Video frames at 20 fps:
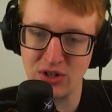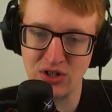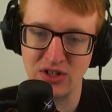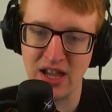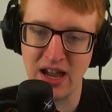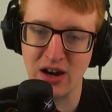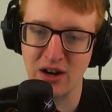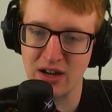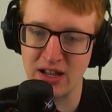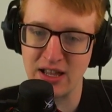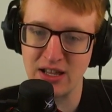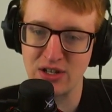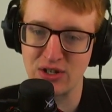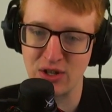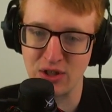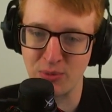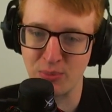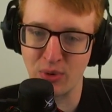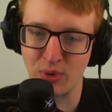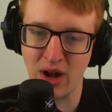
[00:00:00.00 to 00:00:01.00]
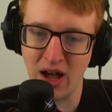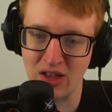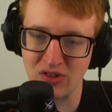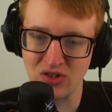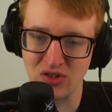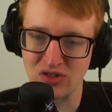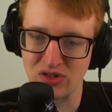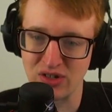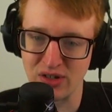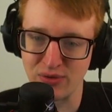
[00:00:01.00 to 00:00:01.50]
tear into the
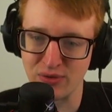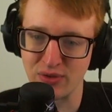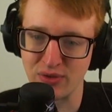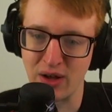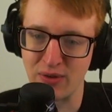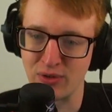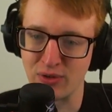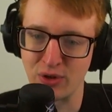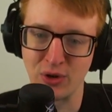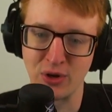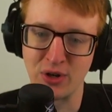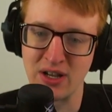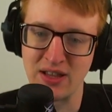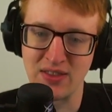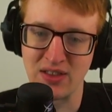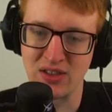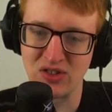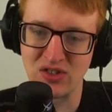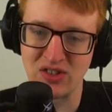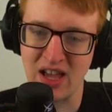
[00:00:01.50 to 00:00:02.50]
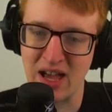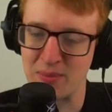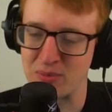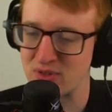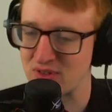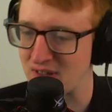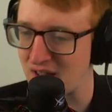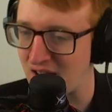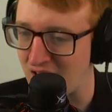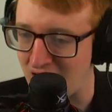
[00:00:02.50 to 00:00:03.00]
process of learning the
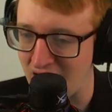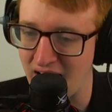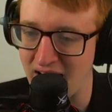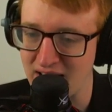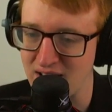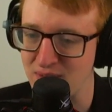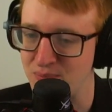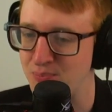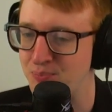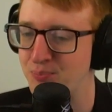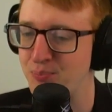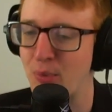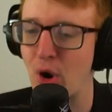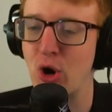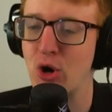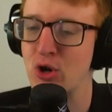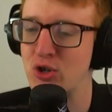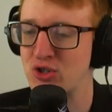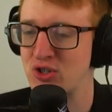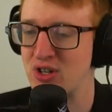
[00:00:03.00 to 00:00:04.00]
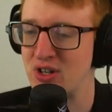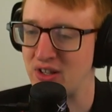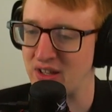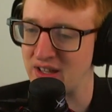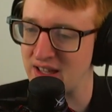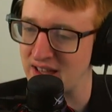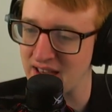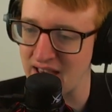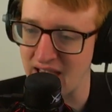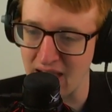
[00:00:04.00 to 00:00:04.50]
steps. I
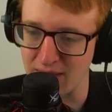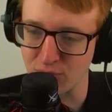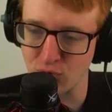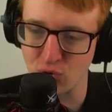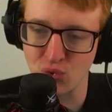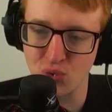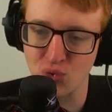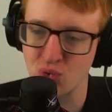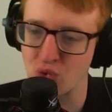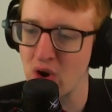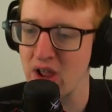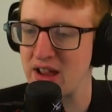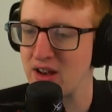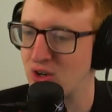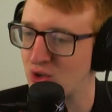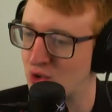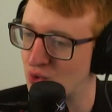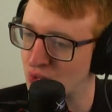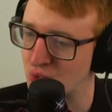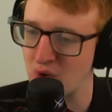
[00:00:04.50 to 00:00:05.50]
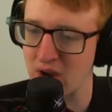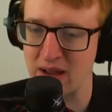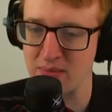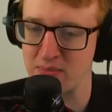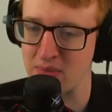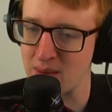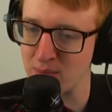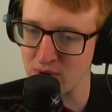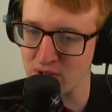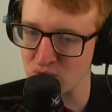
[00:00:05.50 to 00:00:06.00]
personally have great, great
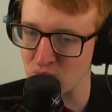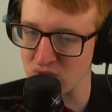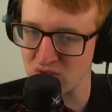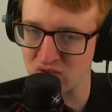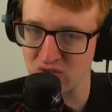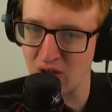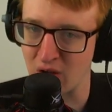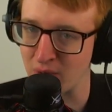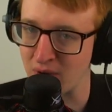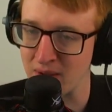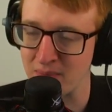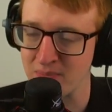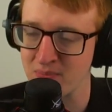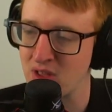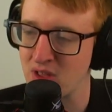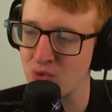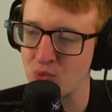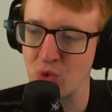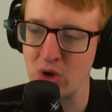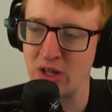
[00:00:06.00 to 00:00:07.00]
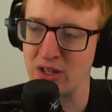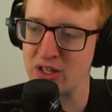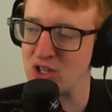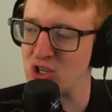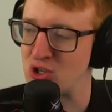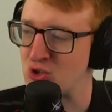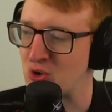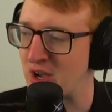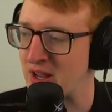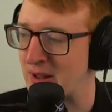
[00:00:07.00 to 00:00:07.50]
memories with Zulrah. Really
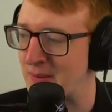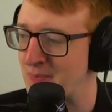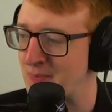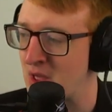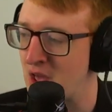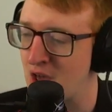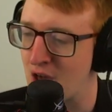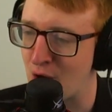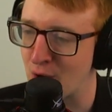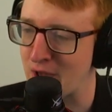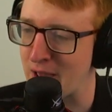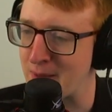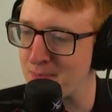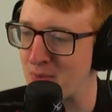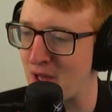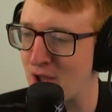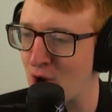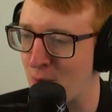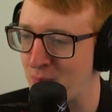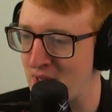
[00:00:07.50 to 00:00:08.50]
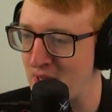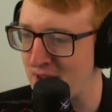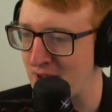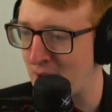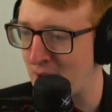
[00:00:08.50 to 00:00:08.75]
enjoyed it. Okay, I hope that